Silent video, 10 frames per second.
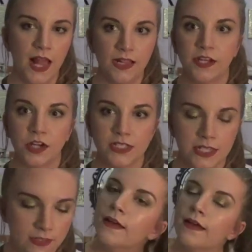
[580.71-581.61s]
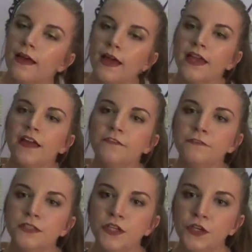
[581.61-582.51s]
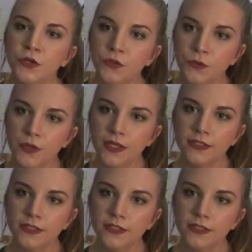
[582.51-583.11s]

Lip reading: like crazy. I have 2